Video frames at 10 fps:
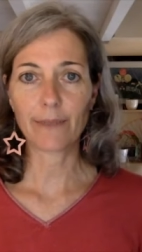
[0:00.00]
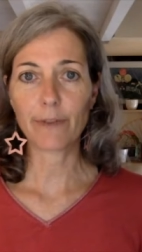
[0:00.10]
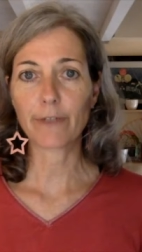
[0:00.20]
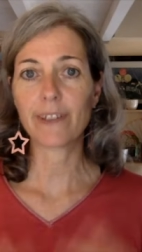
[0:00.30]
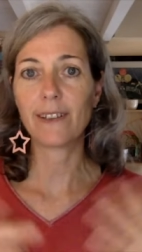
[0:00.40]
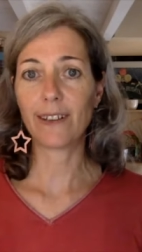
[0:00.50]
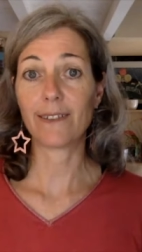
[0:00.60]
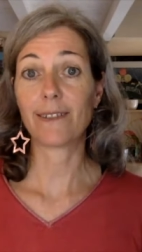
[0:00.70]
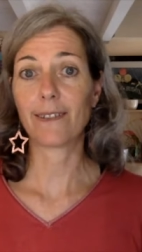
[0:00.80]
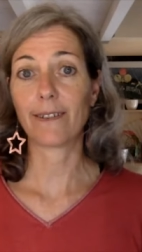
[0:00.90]

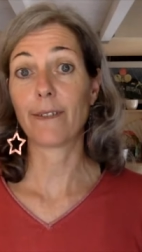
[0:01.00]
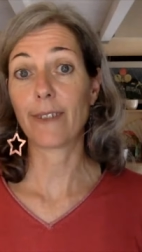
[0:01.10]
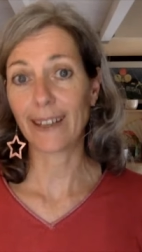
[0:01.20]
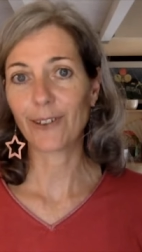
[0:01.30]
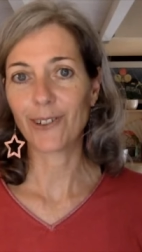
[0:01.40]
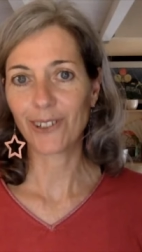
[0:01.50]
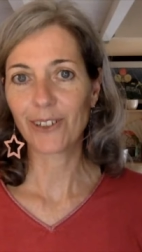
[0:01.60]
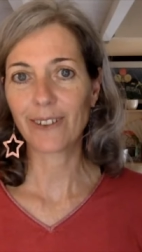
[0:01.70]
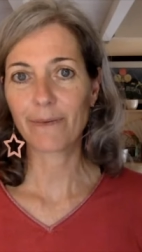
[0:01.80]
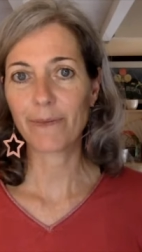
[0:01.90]
W3C is uh, that old,